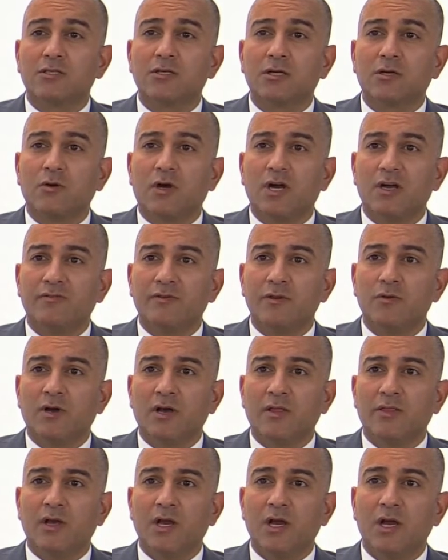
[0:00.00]
to quite a few
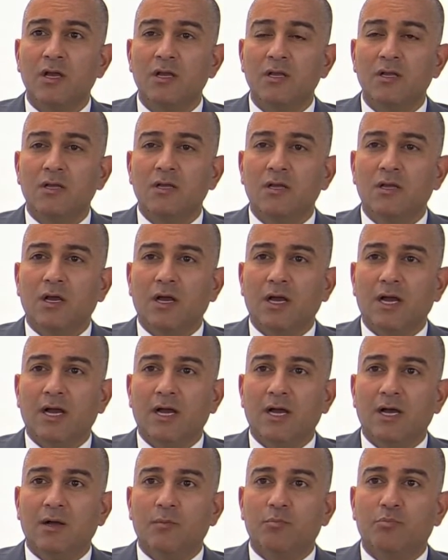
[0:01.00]
other
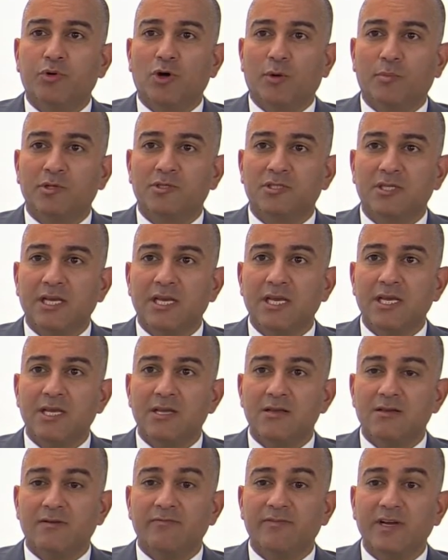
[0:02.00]

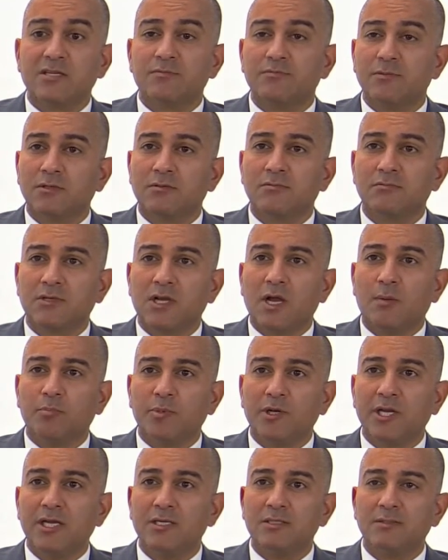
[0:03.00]
property investment
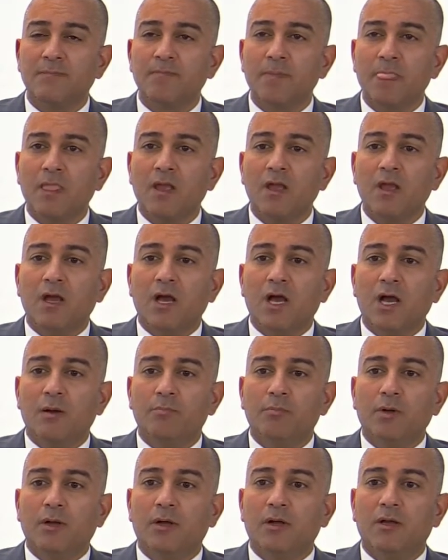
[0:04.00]
companies,
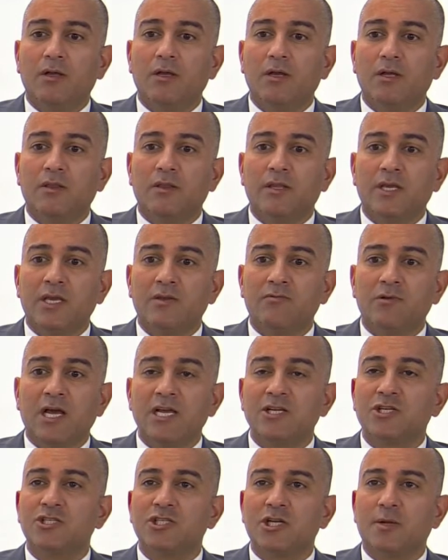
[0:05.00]
but the
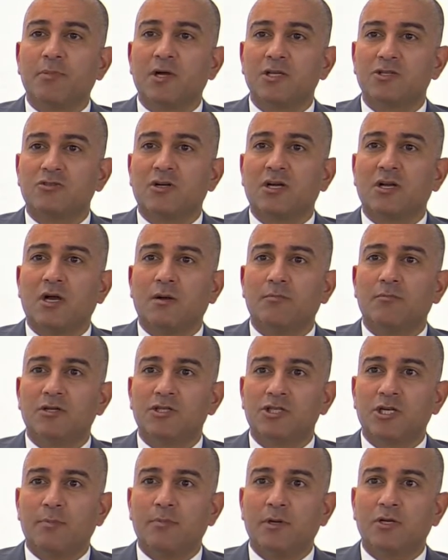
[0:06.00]
relationship I struck up
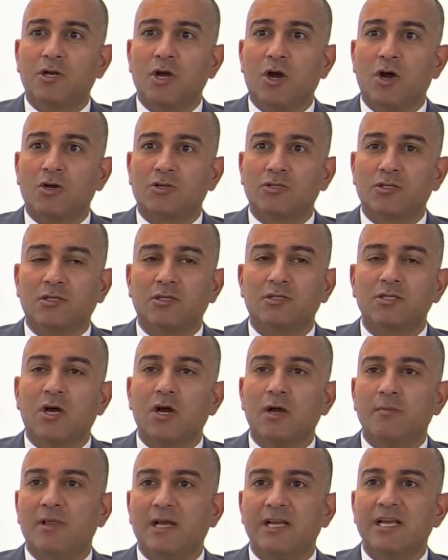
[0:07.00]
with Shepherd Cox and the
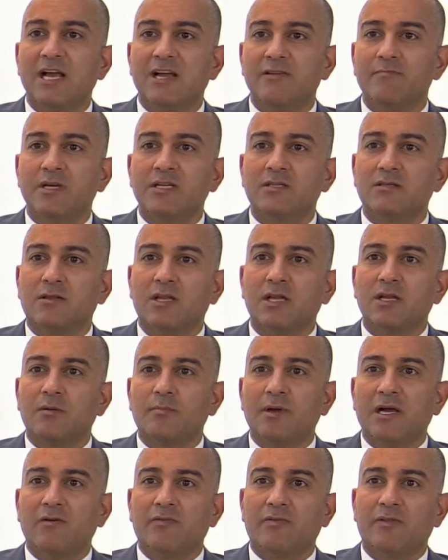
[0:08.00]
time they gave me to think
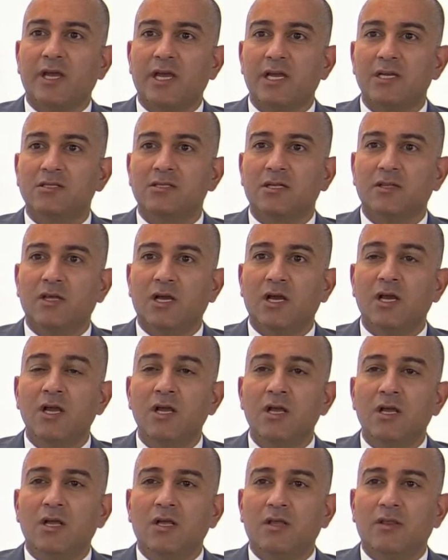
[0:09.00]
about things and
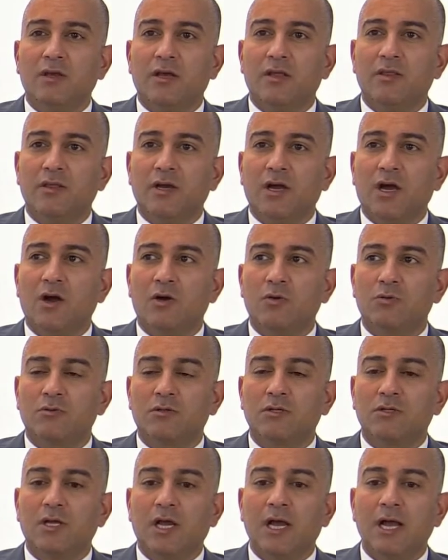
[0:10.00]
the
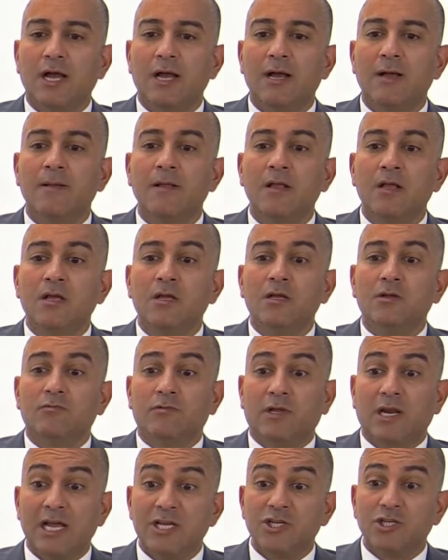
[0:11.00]
whole
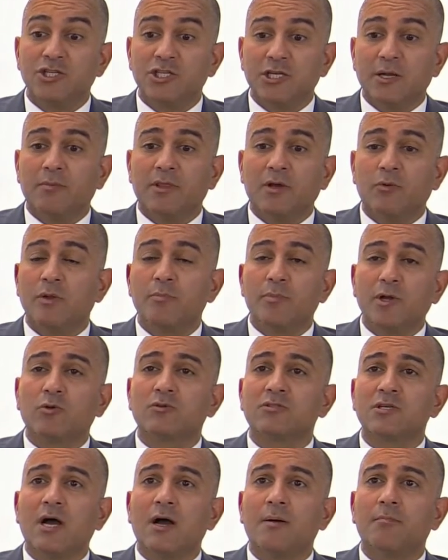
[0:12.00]
relationship that we
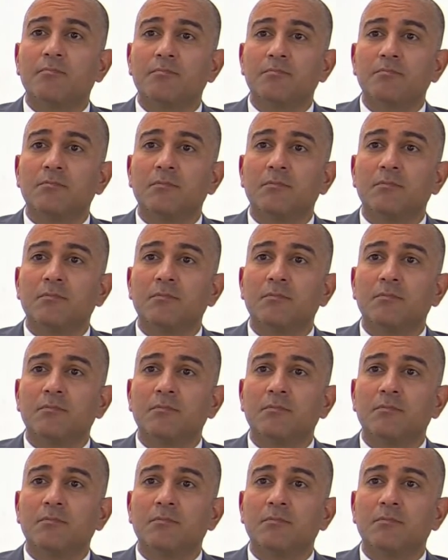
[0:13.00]
built up